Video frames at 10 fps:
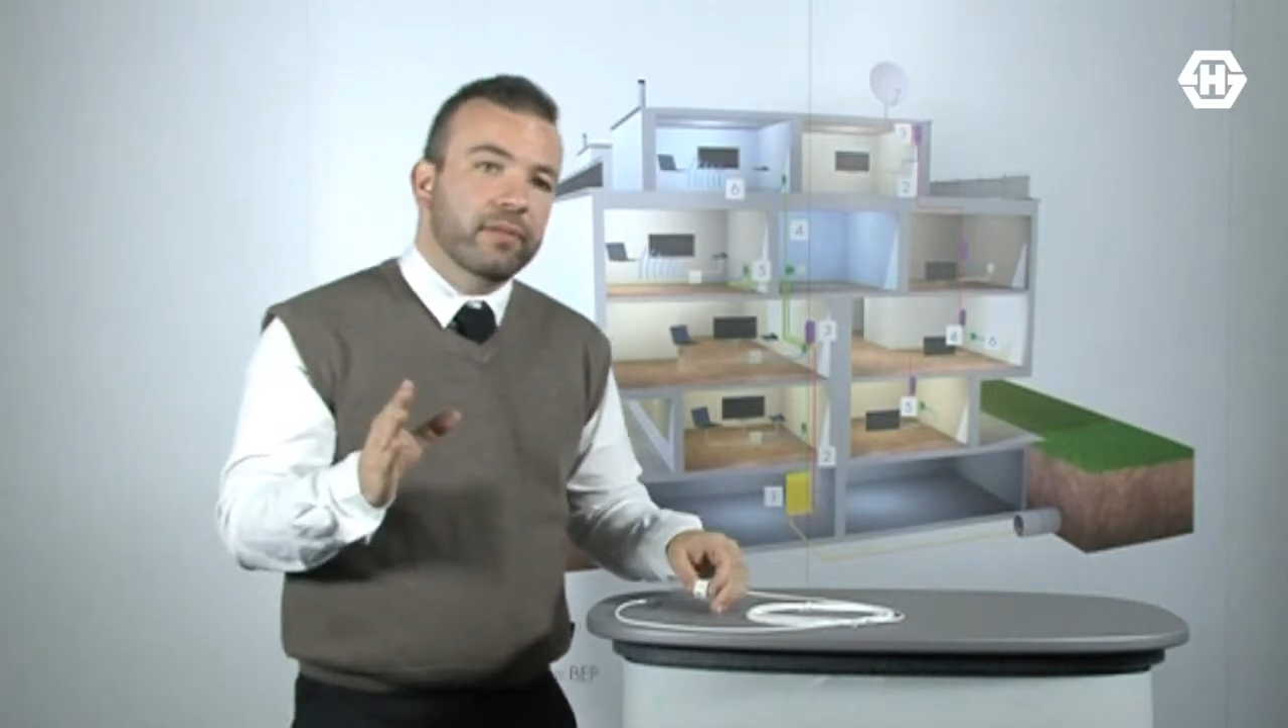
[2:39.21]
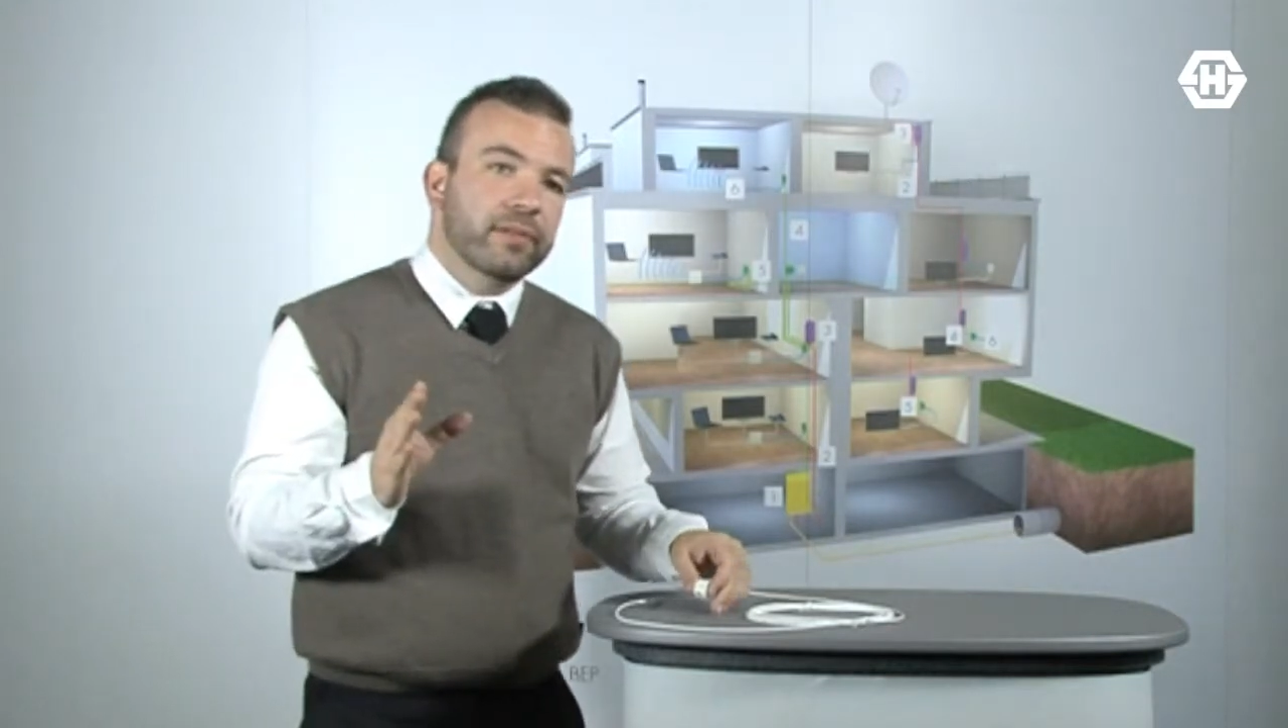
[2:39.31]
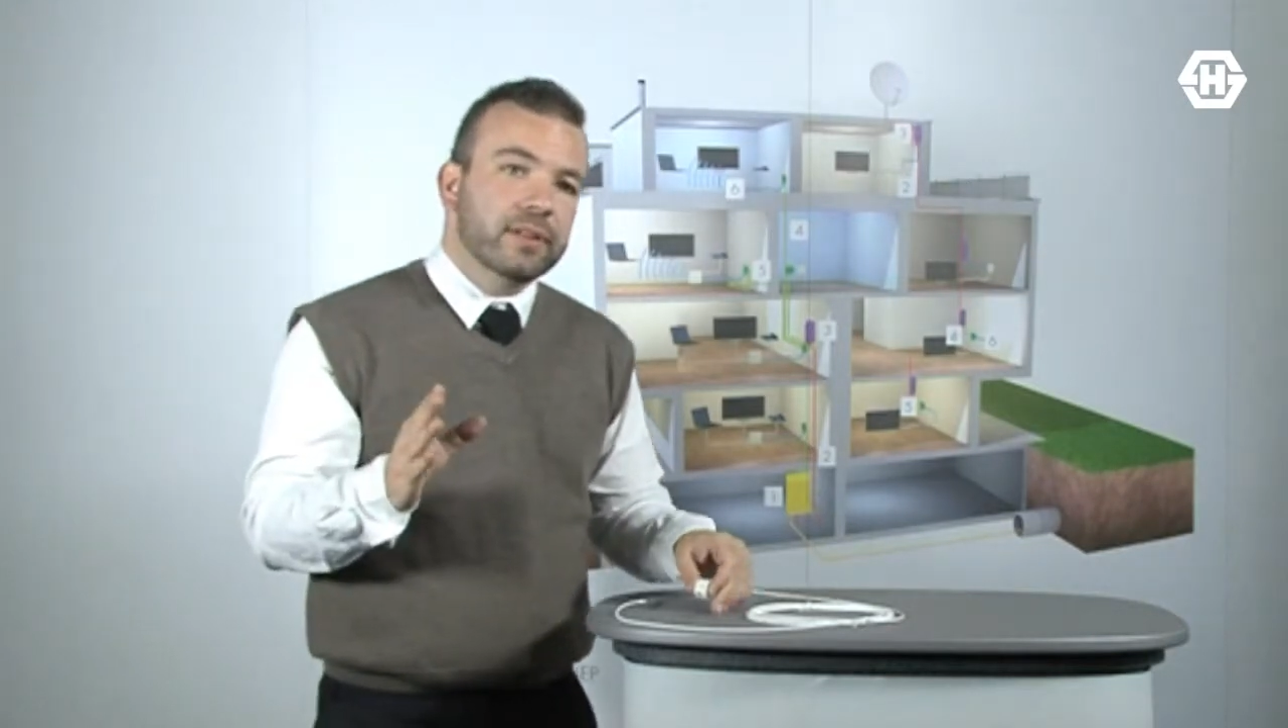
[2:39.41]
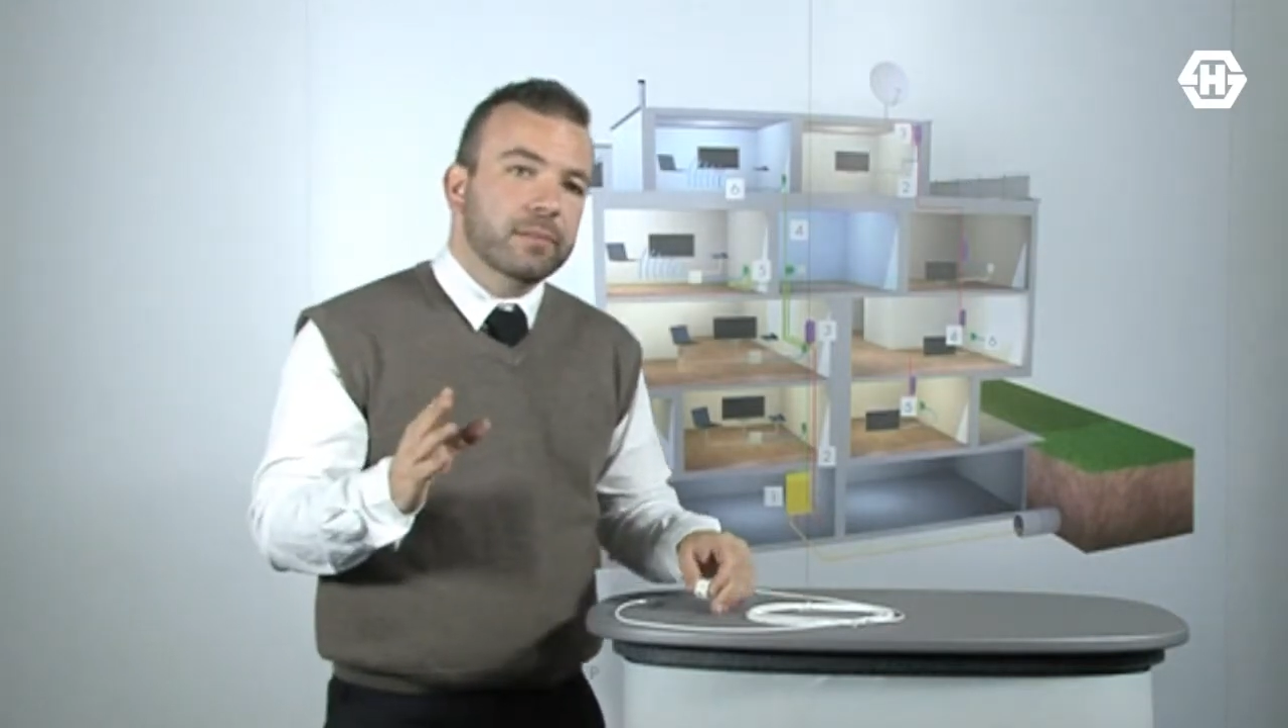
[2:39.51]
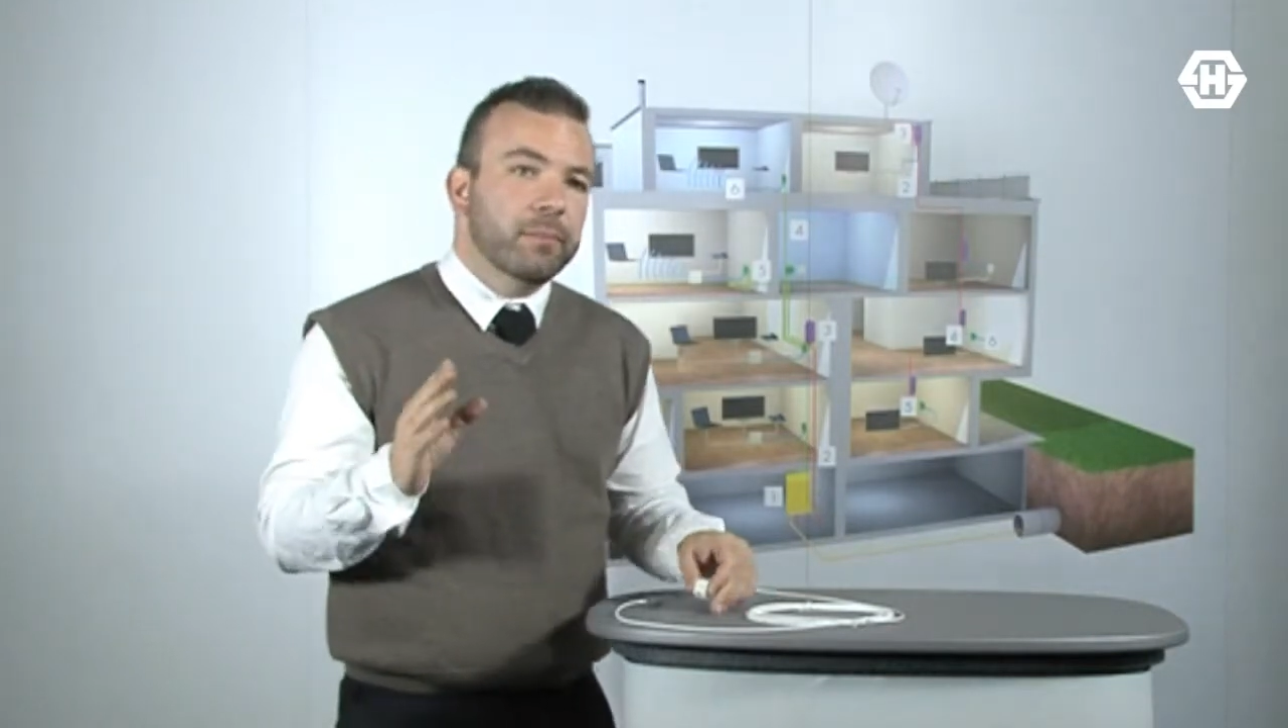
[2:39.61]

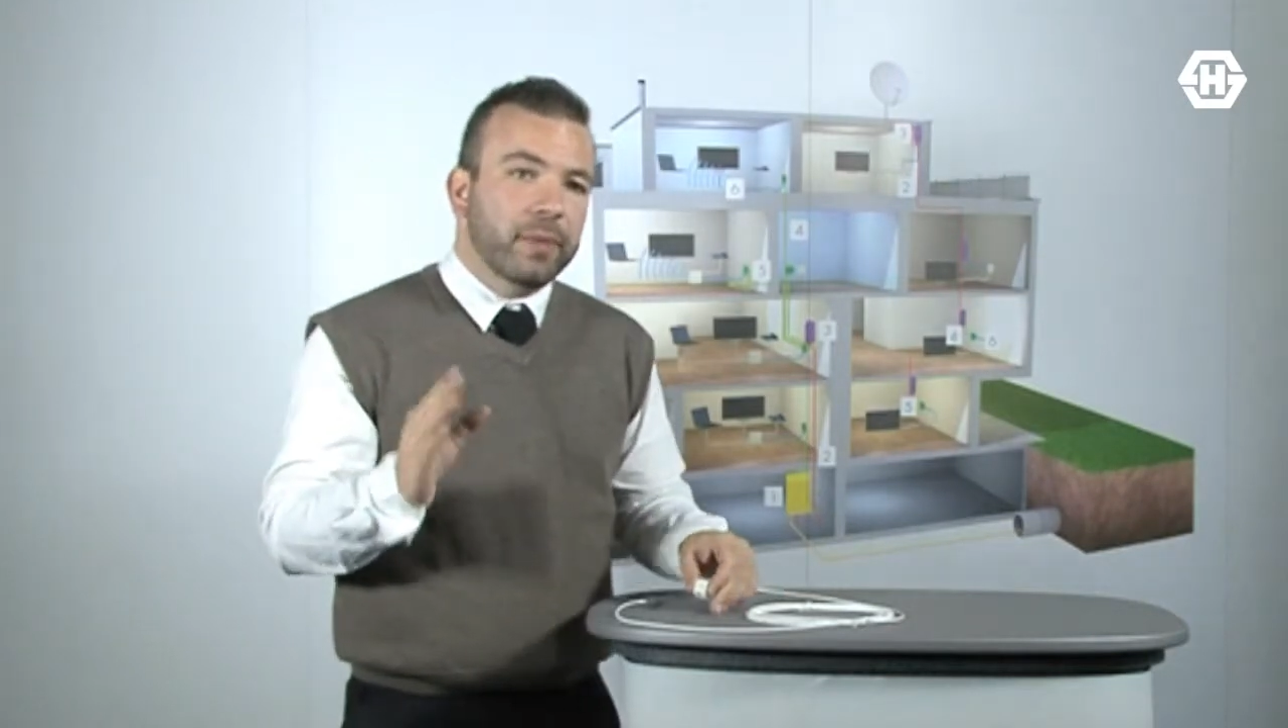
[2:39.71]
office.